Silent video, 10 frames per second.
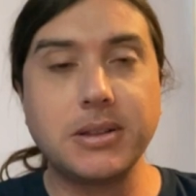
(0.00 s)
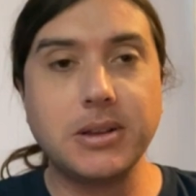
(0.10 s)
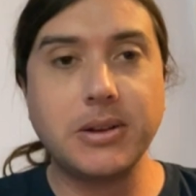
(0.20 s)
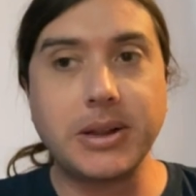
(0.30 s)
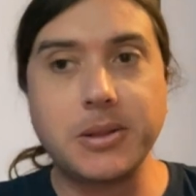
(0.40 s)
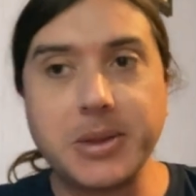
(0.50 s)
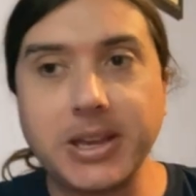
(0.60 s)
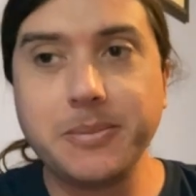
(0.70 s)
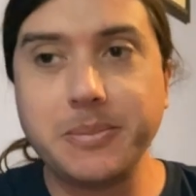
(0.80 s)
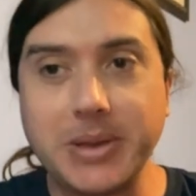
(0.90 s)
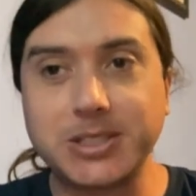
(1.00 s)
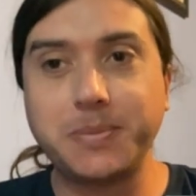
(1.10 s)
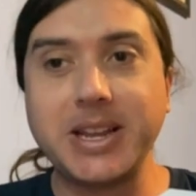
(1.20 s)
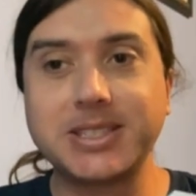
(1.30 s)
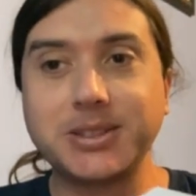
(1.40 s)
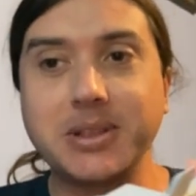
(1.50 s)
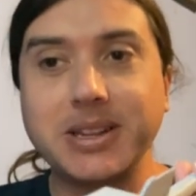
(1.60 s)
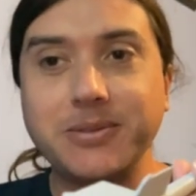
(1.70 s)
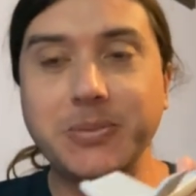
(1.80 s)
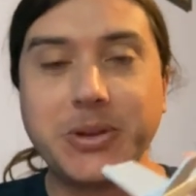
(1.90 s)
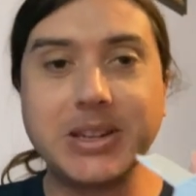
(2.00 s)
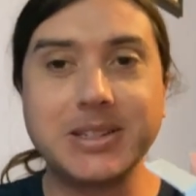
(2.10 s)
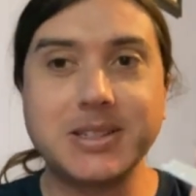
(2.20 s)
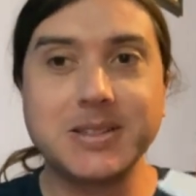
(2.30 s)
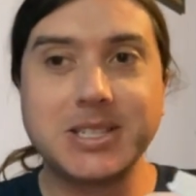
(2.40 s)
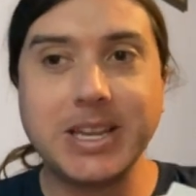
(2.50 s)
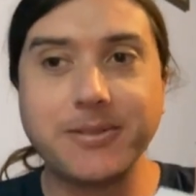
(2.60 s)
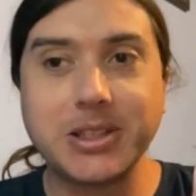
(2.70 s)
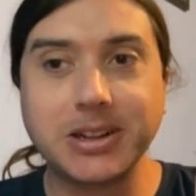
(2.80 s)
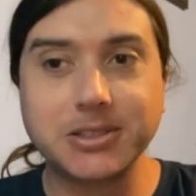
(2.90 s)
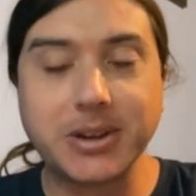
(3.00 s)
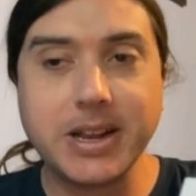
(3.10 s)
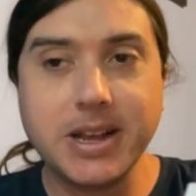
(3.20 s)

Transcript: all right, let me make space so that we can see everything on screen.